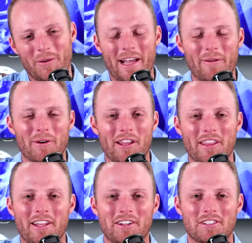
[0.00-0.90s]
we got one on
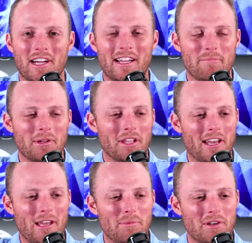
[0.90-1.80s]
the other side in Billy
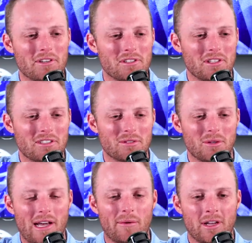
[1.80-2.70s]
Napier, so let's
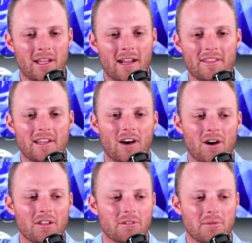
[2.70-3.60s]
throw that one in. I think
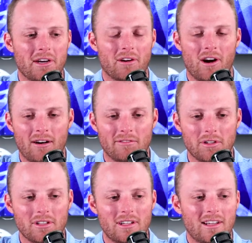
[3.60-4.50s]
all three are
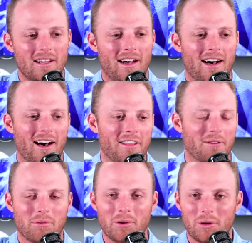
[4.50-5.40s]
awful. They're
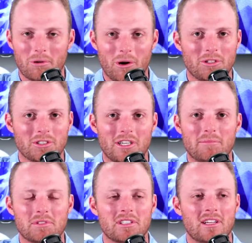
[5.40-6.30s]
brutal road
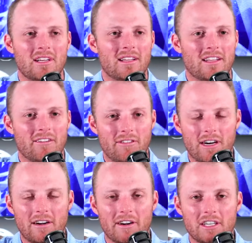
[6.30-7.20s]
trips. They're
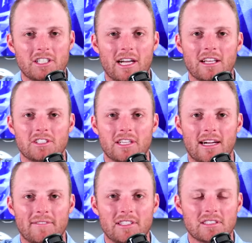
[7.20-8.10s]
very, very challenging.
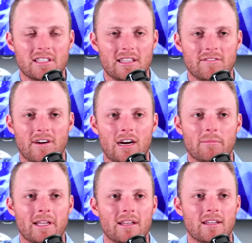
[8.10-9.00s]
Obviously, the
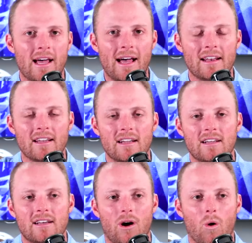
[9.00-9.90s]
environment that
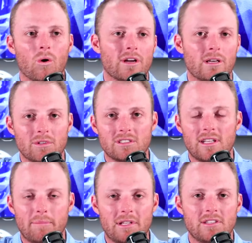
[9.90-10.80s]
Oregon will
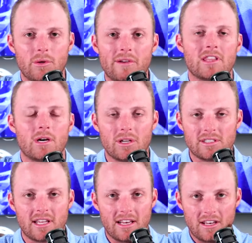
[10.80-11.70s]
step into, even though it's a